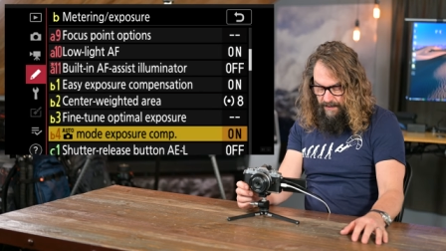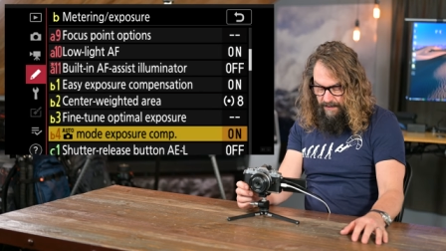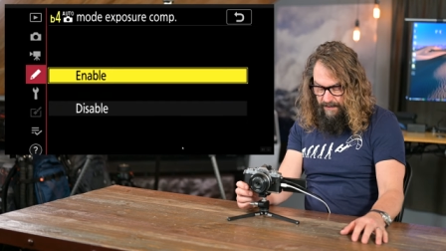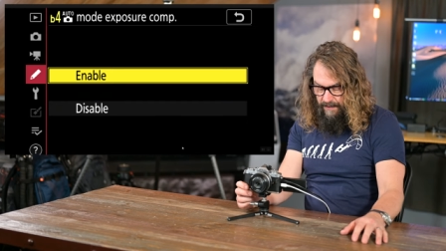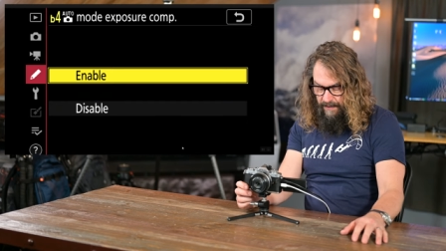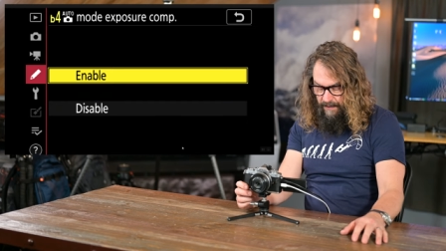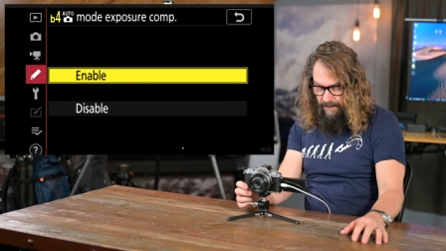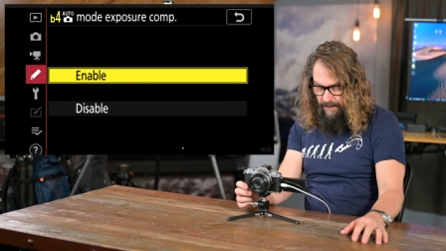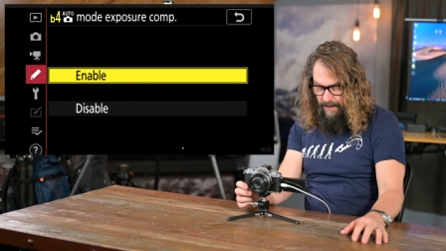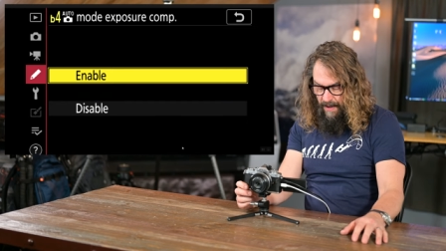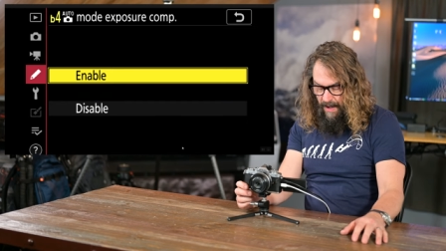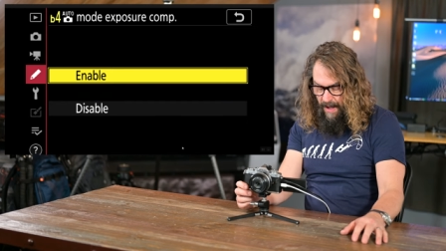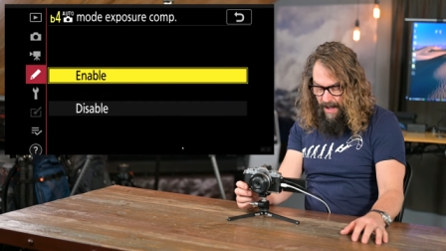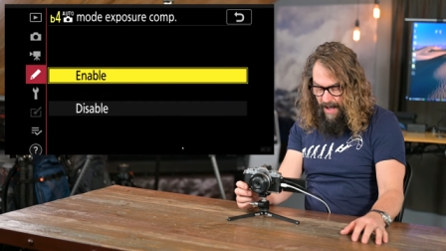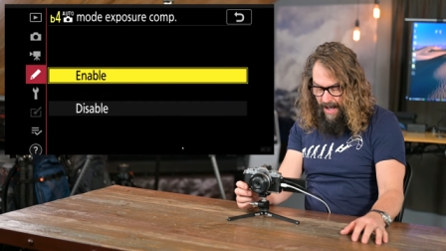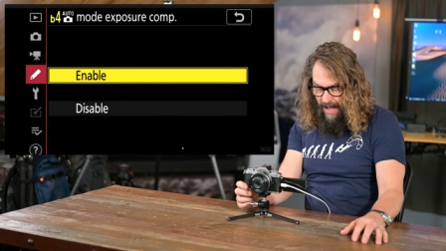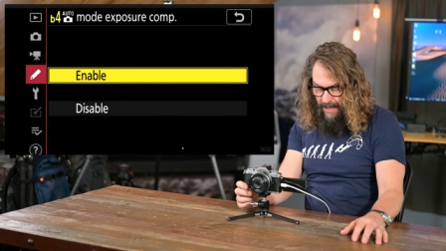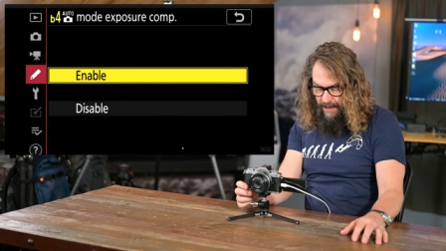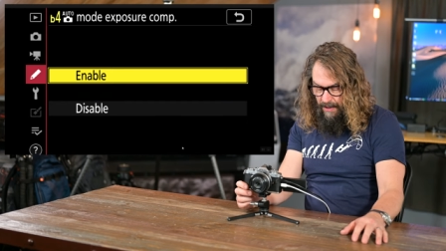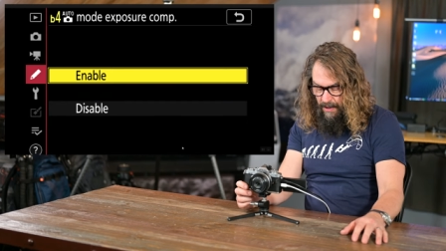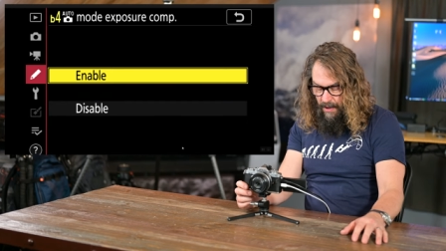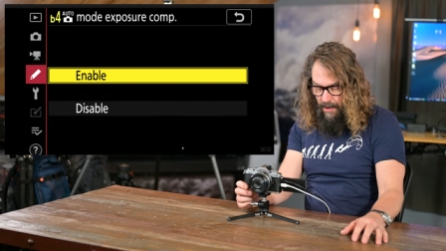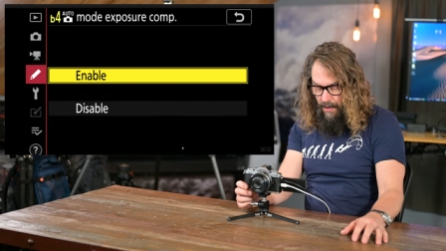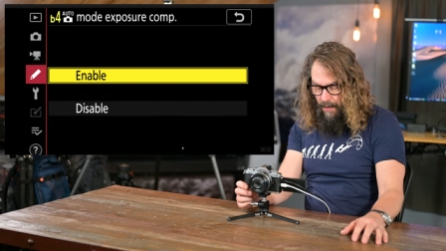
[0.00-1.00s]
your
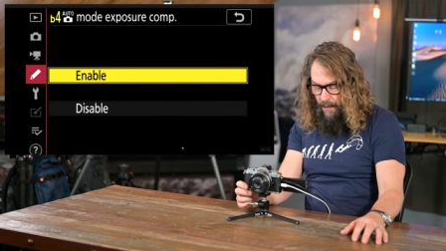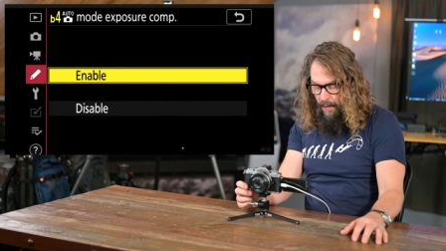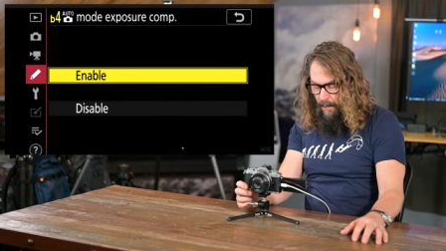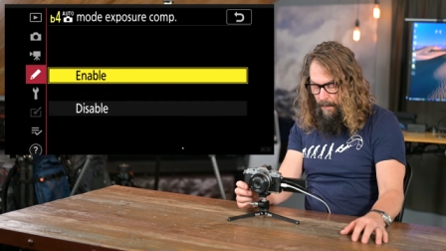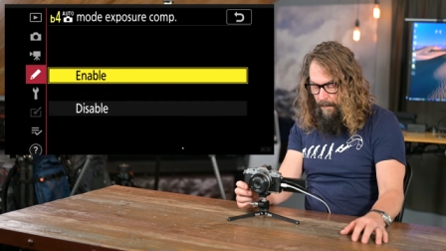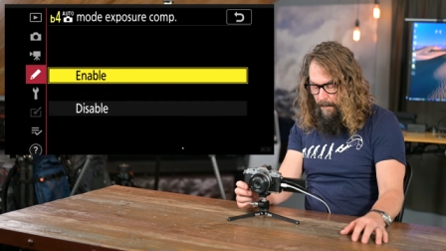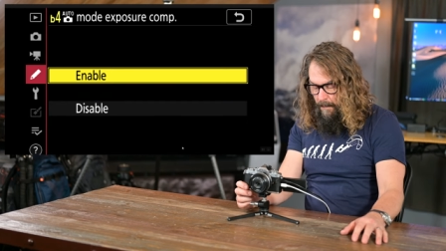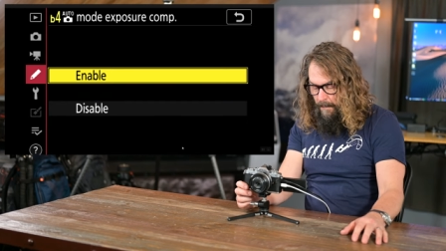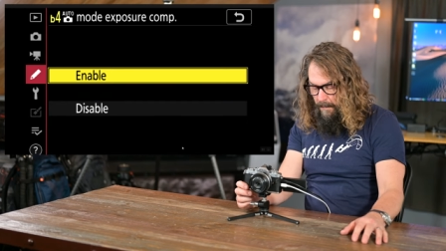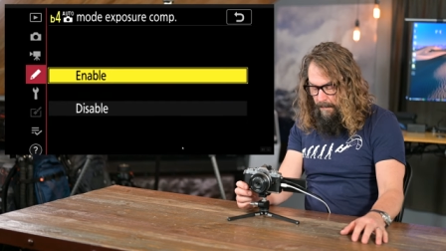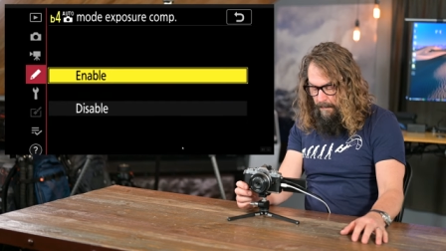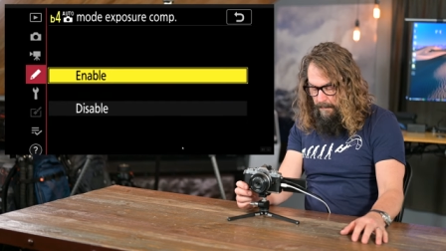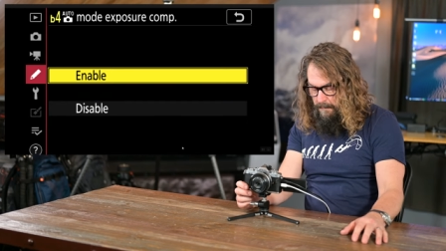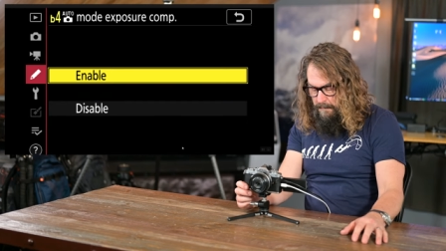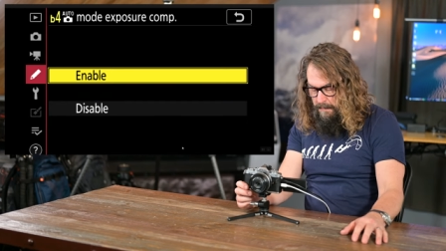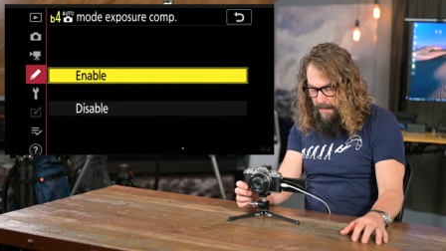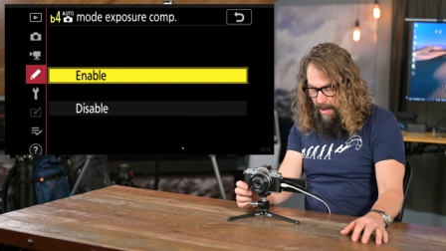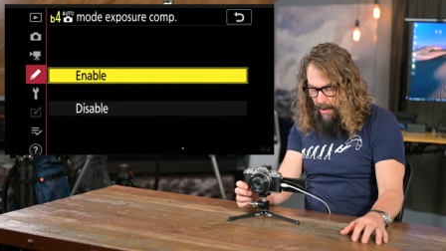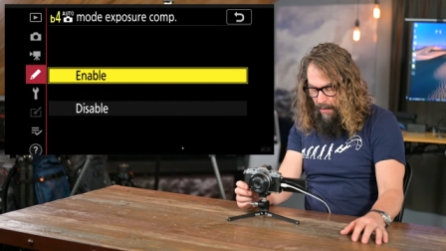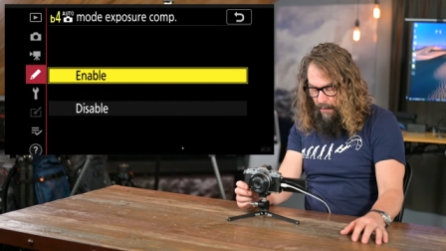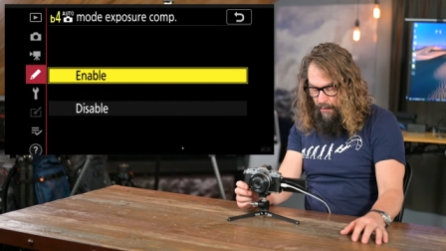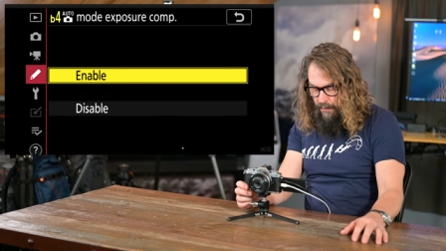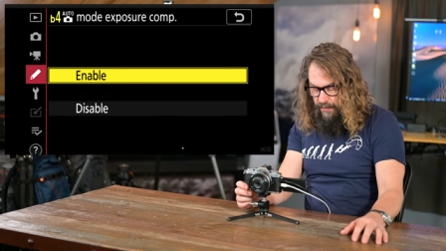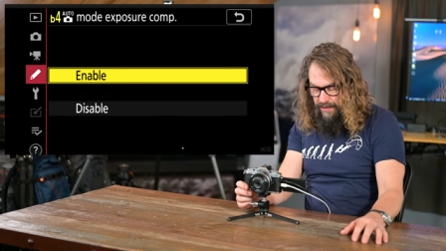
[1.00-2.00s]
auto
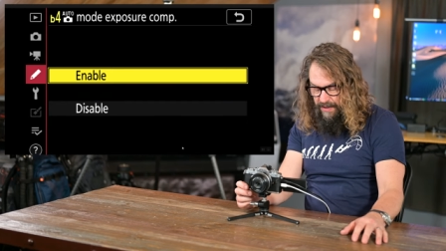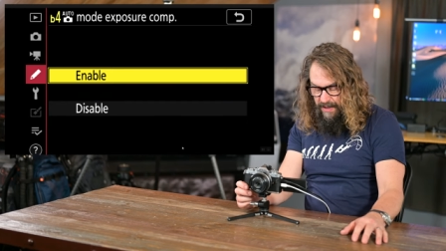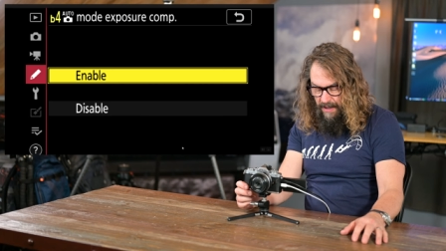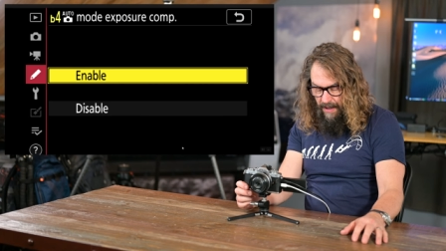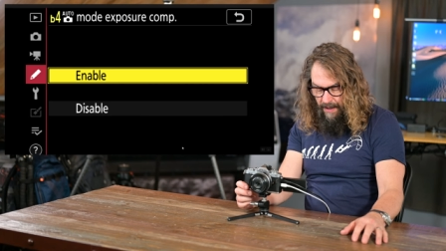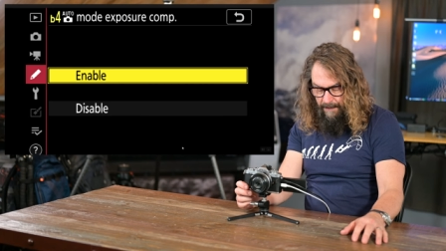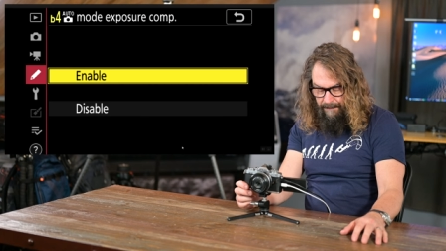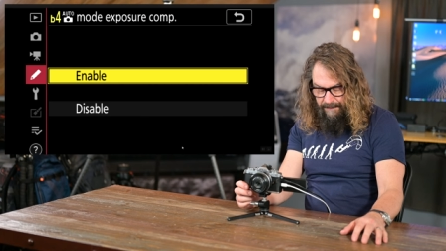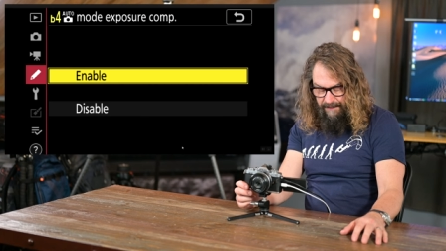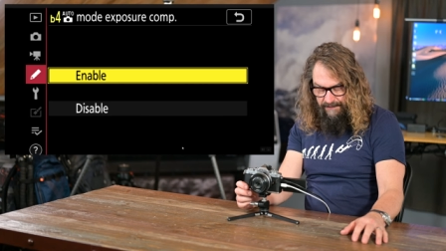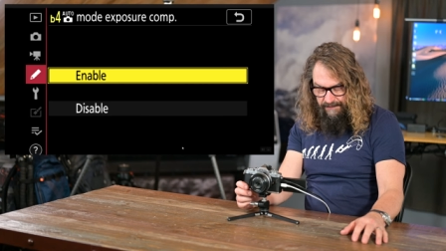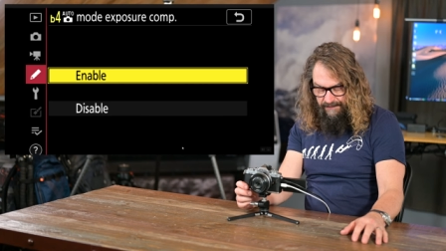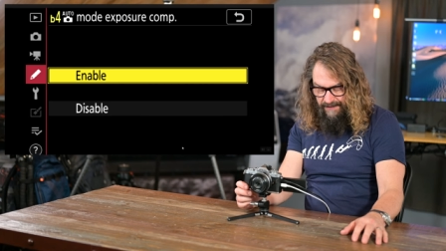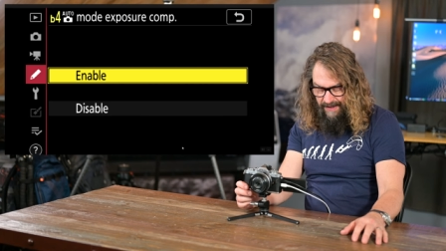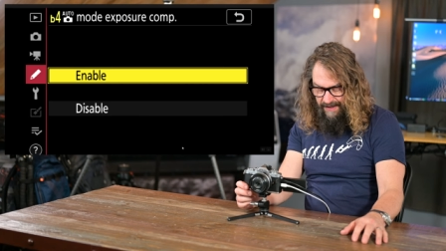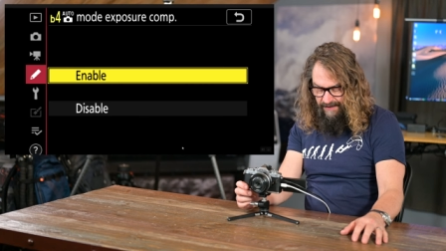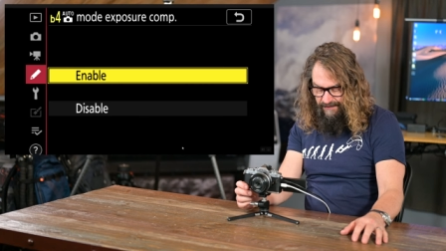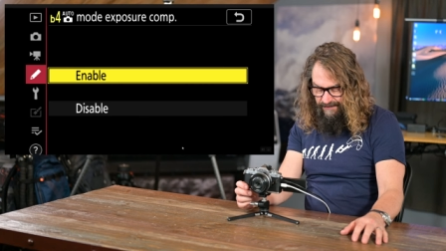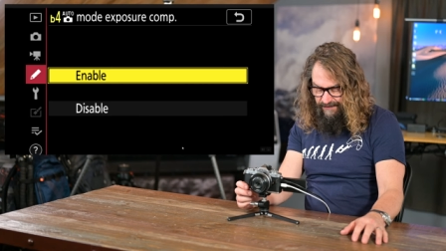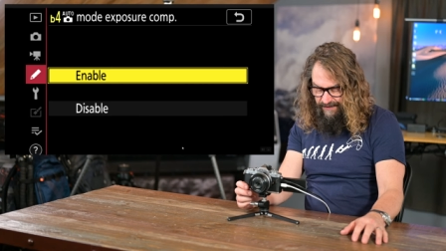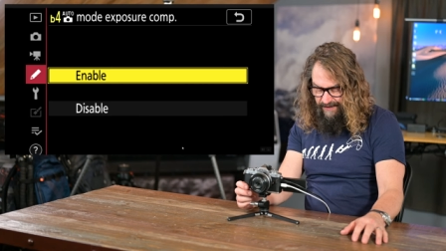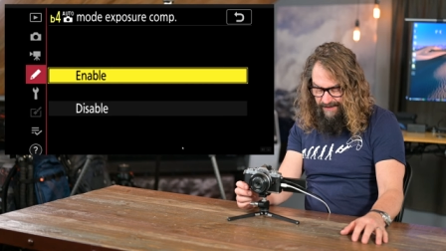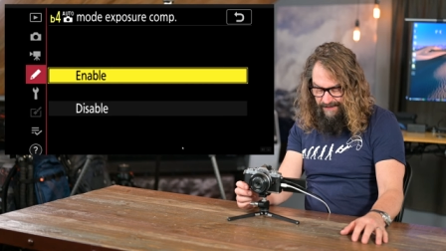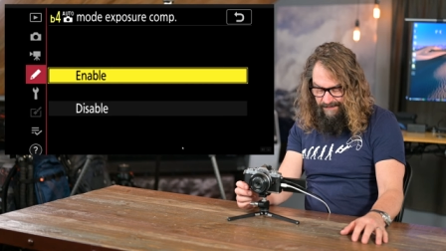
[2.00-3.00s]
mode
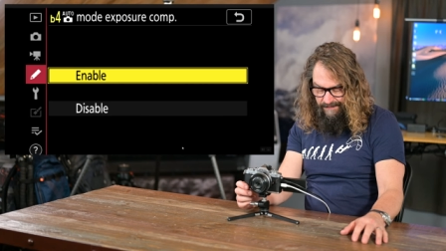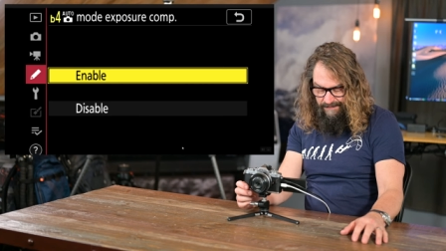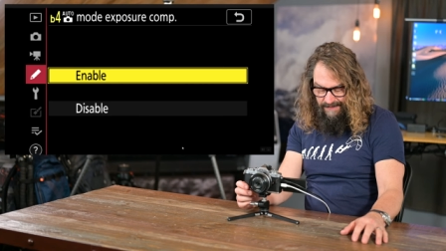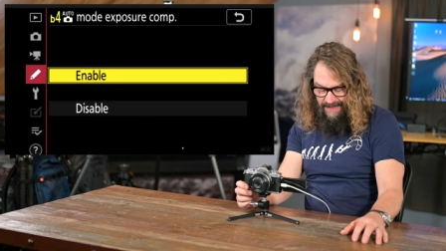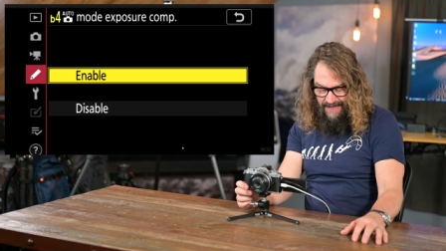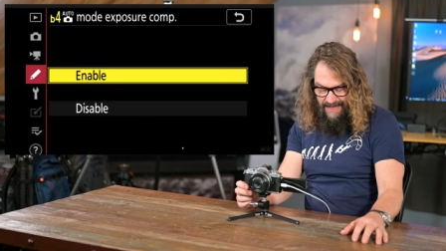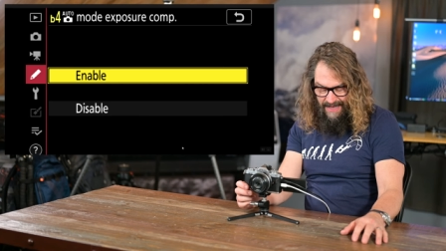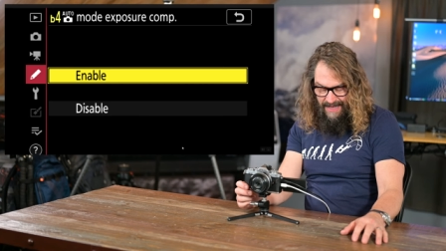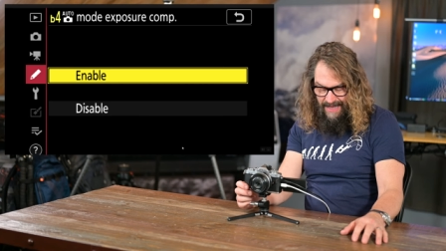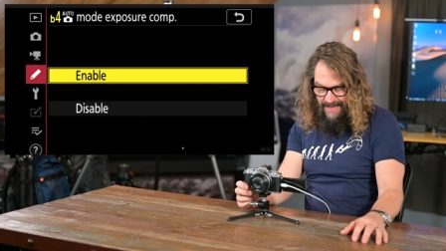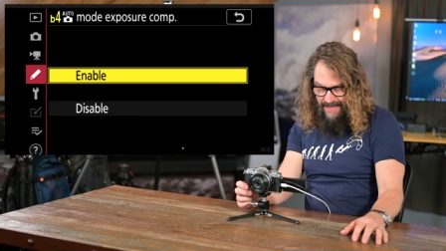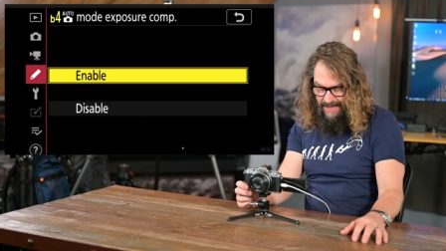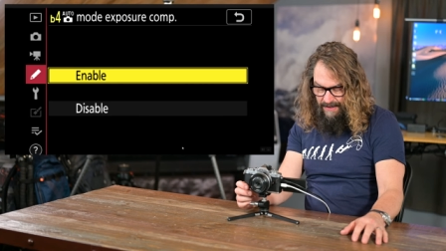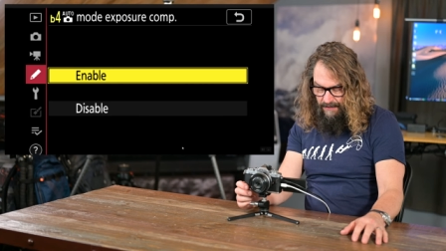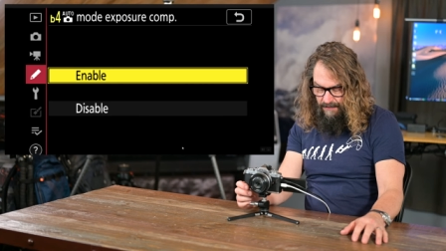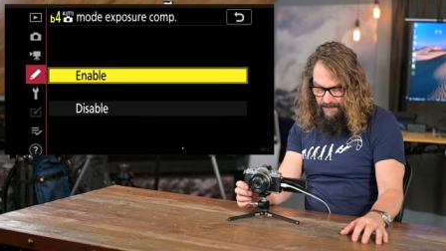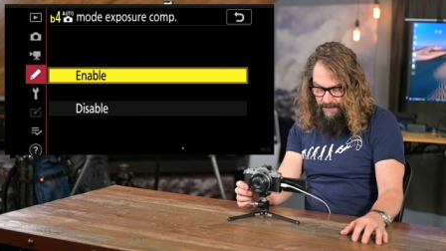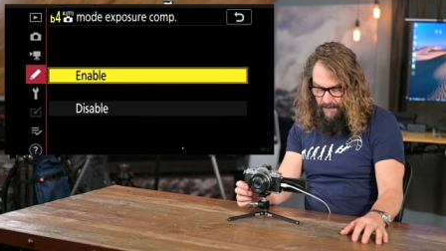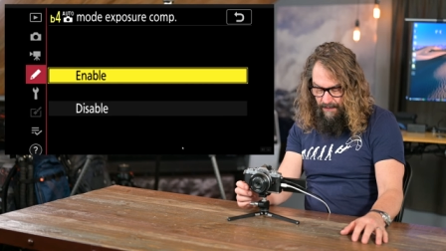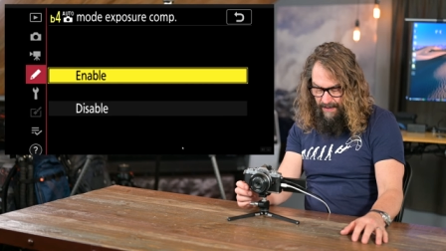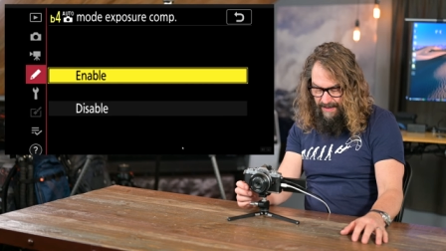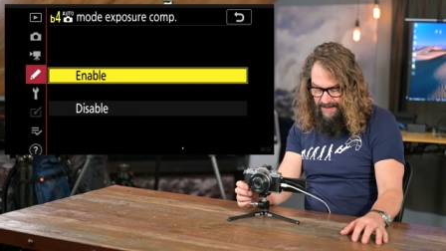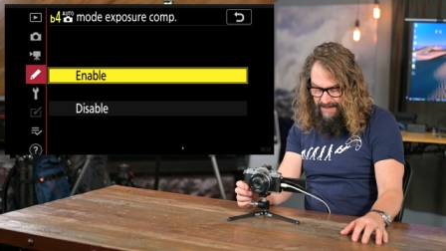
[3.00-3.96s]
compensation, I, I don't know.